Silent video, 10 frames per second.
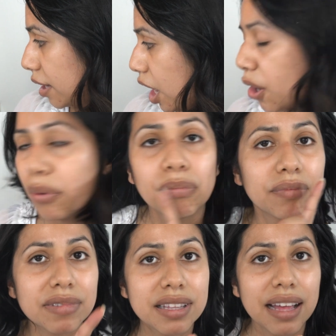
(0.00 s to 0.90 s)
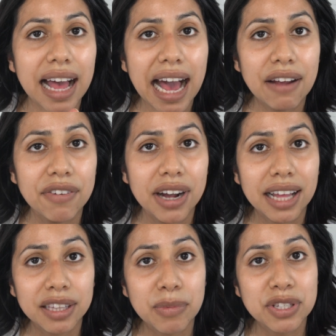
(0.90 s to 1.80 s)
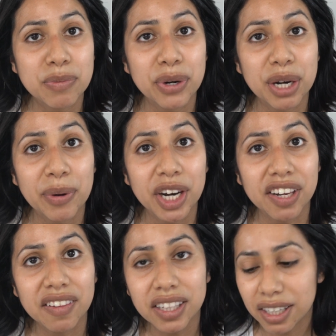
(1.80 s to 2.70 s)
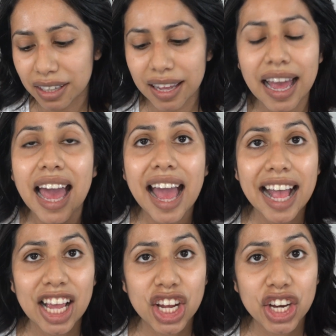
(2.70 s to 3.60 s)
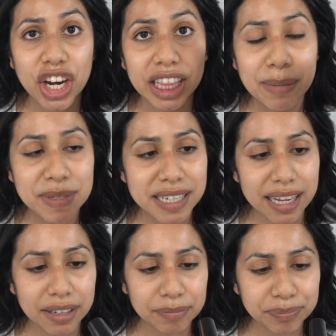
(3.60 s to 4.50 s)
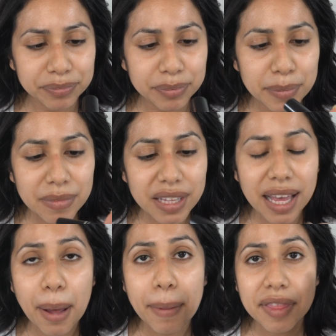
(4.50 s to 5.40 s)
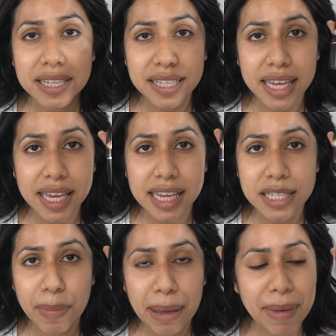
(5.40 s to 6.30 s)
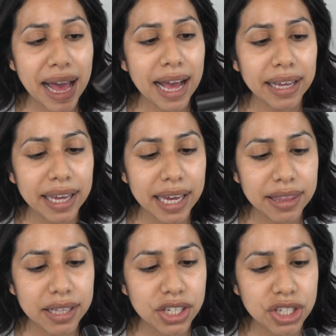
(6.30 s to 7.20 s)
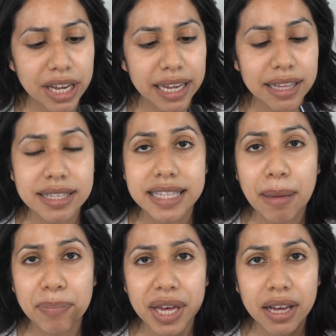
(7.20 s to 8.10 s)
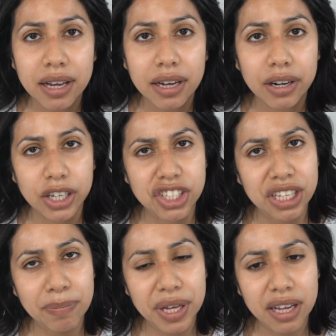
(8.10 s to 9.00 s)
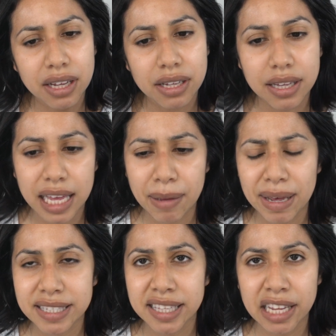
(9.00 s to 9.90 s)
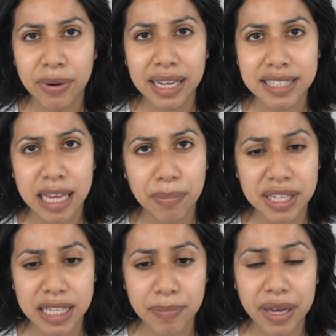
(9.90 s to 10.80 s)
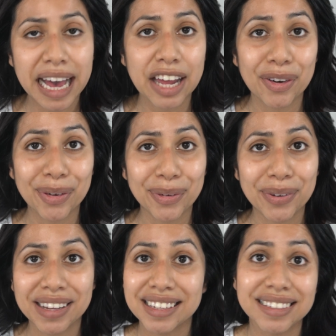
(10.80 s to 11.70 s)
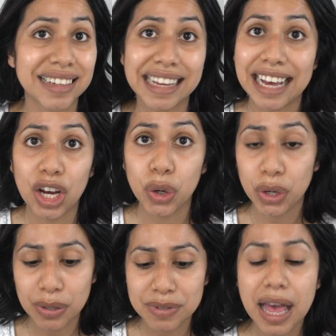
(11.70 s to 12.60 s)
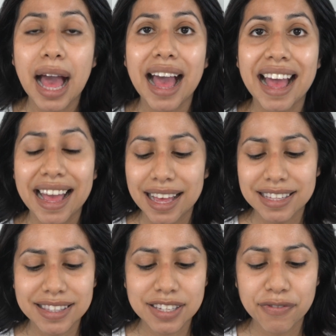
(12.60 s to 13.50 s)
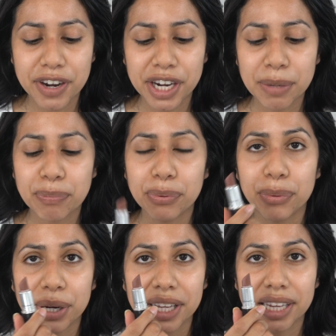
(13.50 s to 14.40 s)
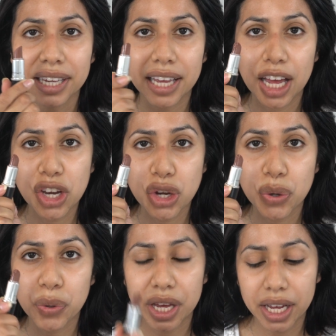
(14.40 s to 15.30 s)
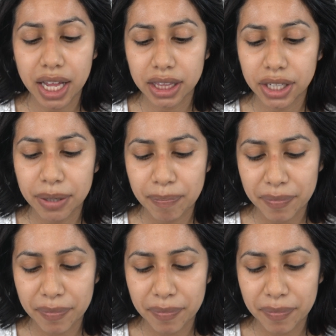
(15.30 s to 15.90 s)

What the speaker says: Oh, I forgot the most important part of the look, your lipstick. This is by MAC in the shade Sepia or Sepia. Am I saying that right? Sepia? I don't know. Who knows? This is very pretty, a nude color.